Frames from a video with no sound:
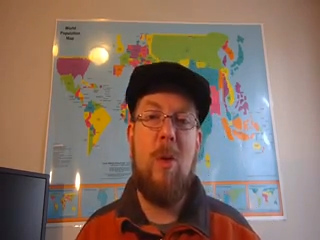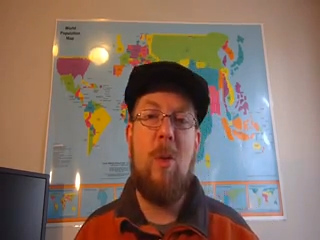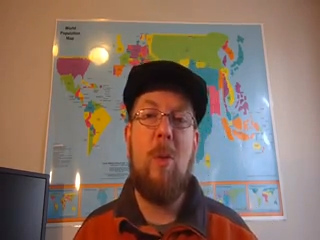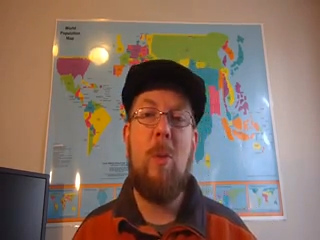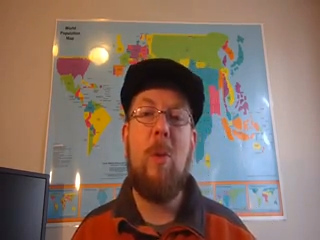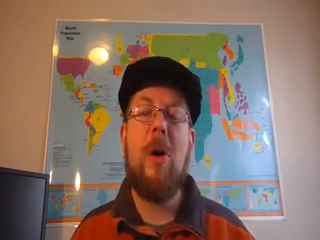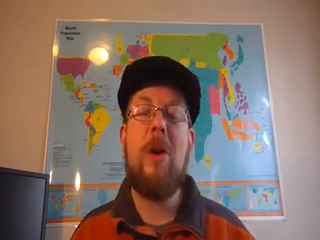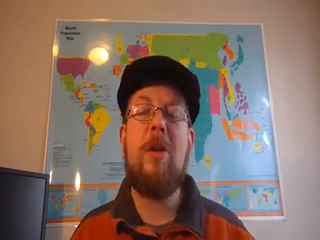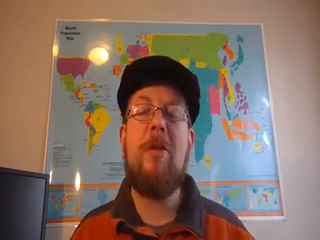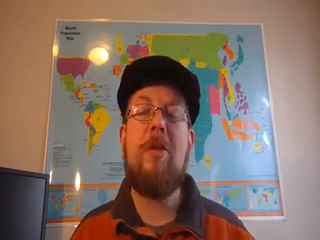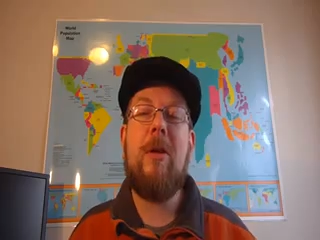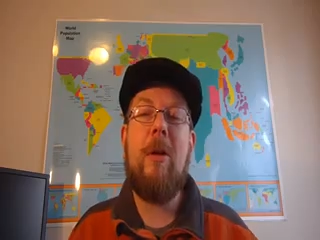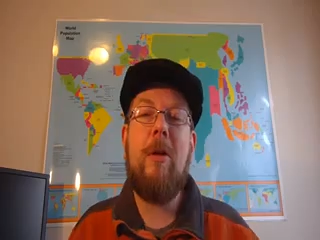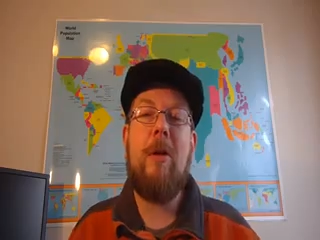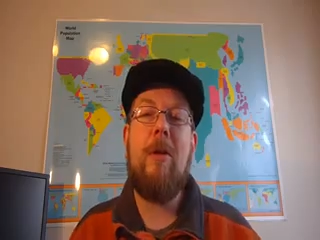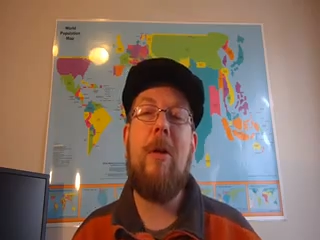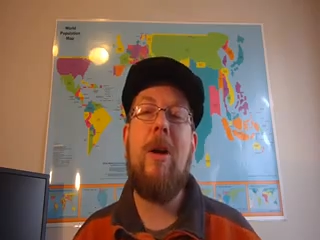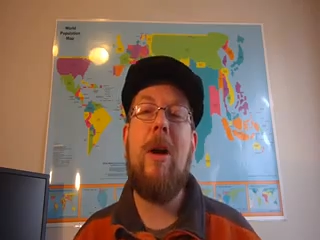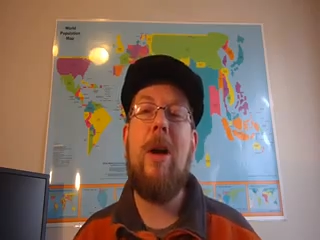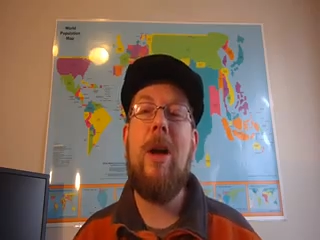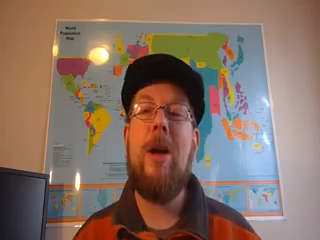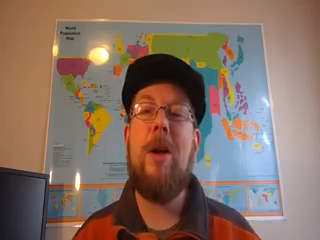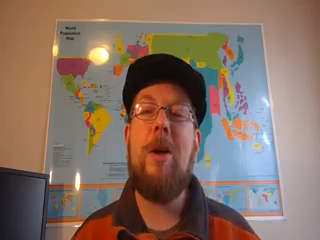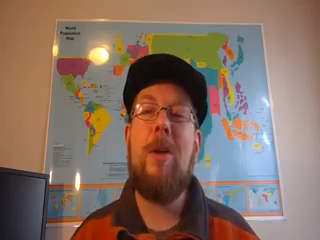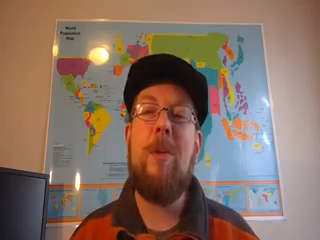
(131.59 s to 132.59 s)
What is going
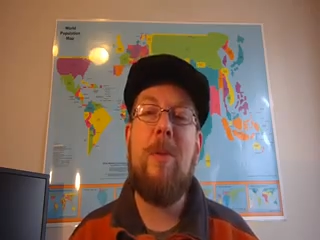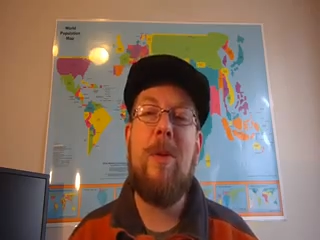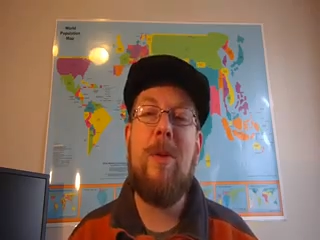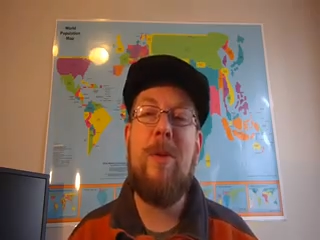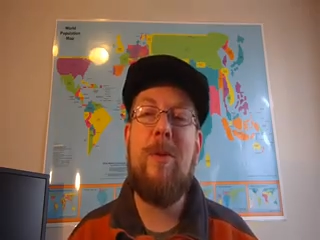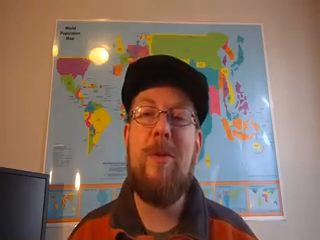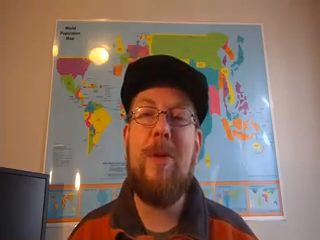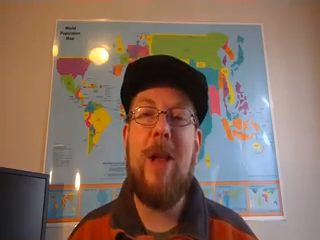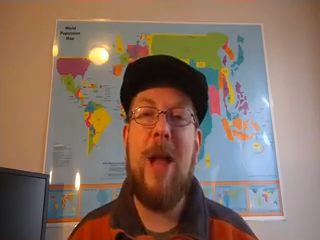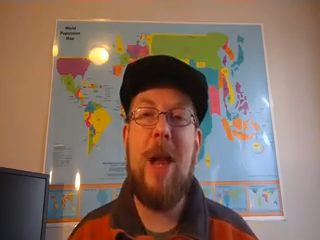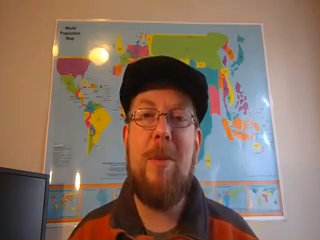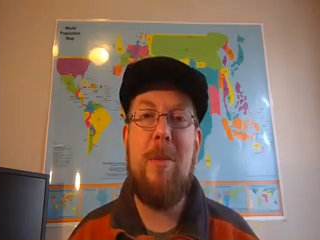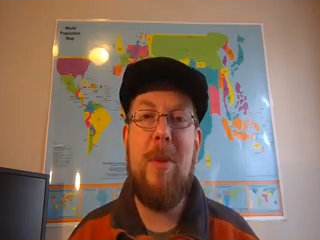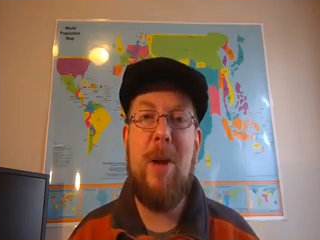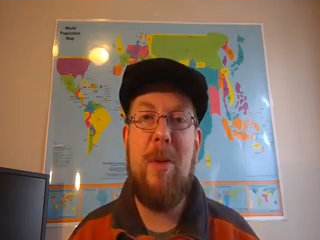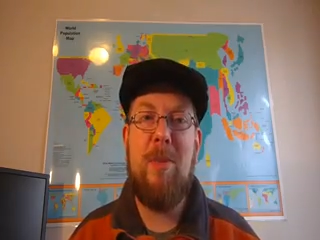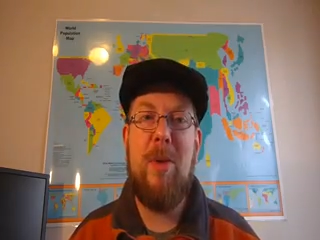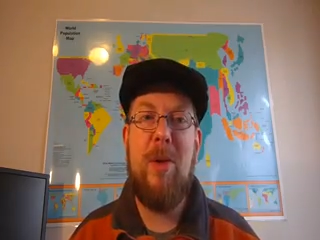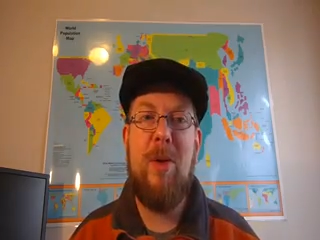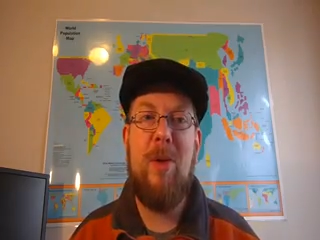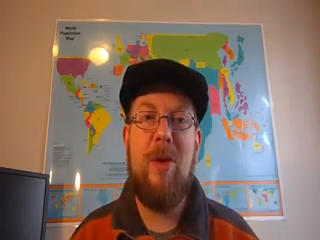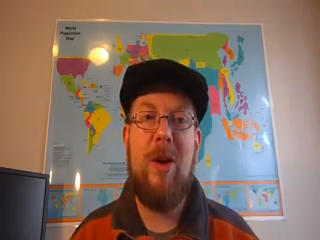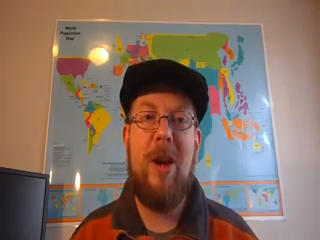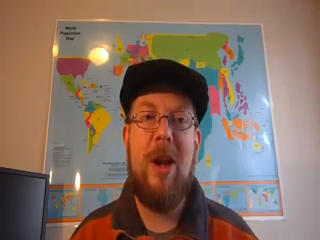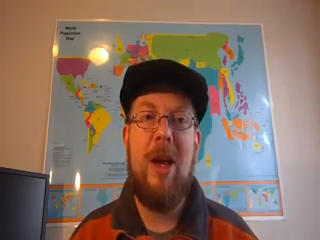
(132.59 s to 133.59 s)
on with Vladimir
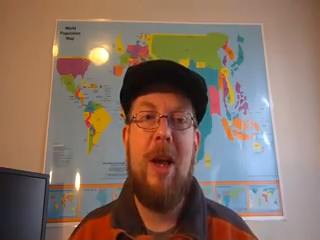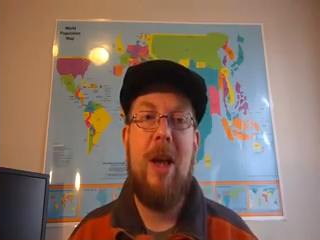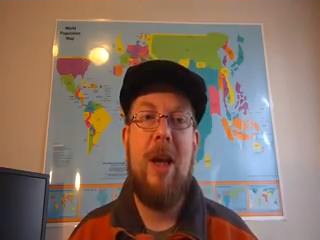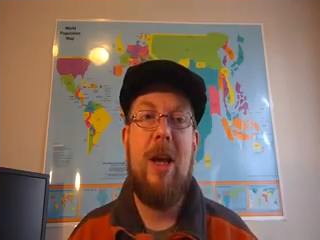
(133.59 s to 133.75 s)
Putin?